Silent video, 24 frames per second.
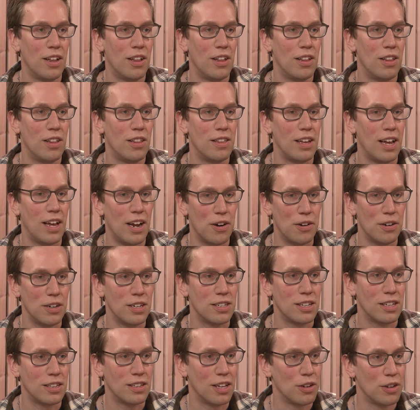the areas
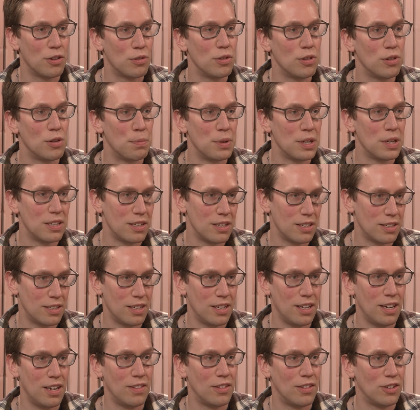that they grew the business
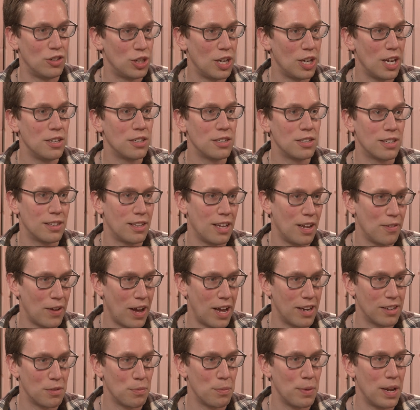in and the changes that they've
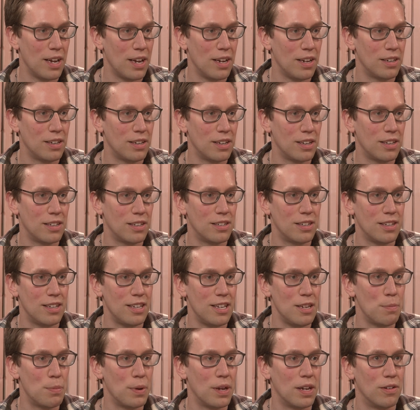had to make to
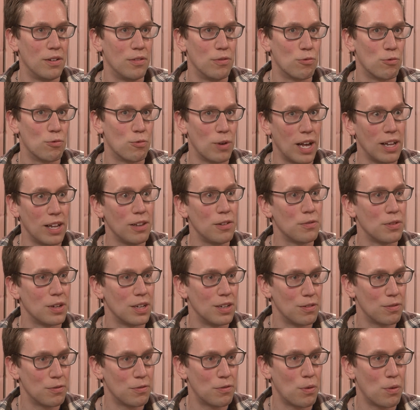keep it
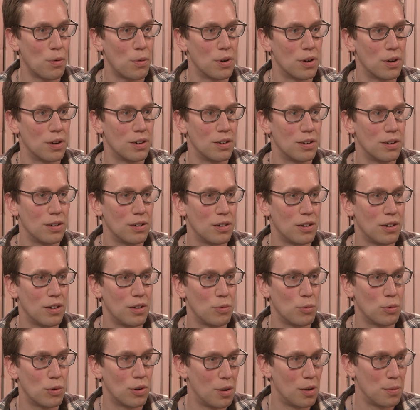relevant for
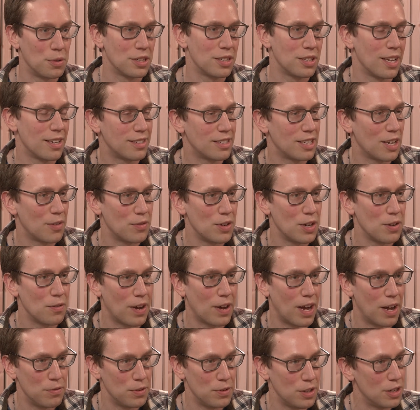we're almost at
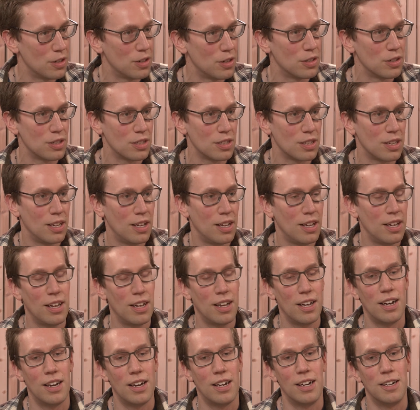75 years
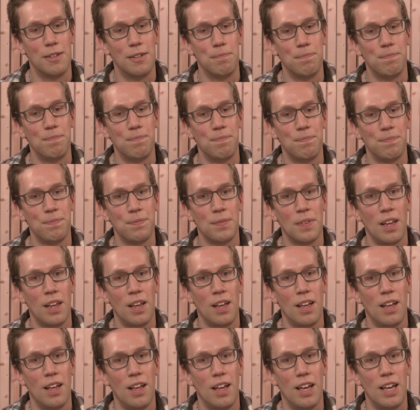um,
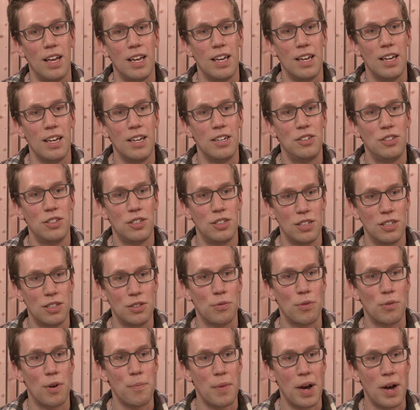it just is a
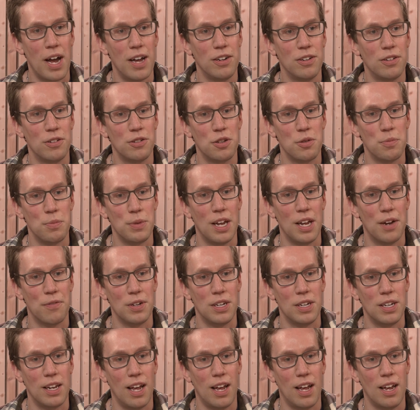reminder to me every
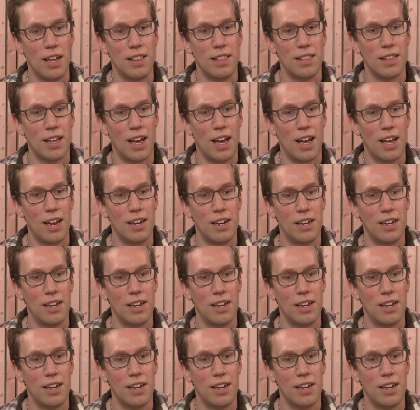day that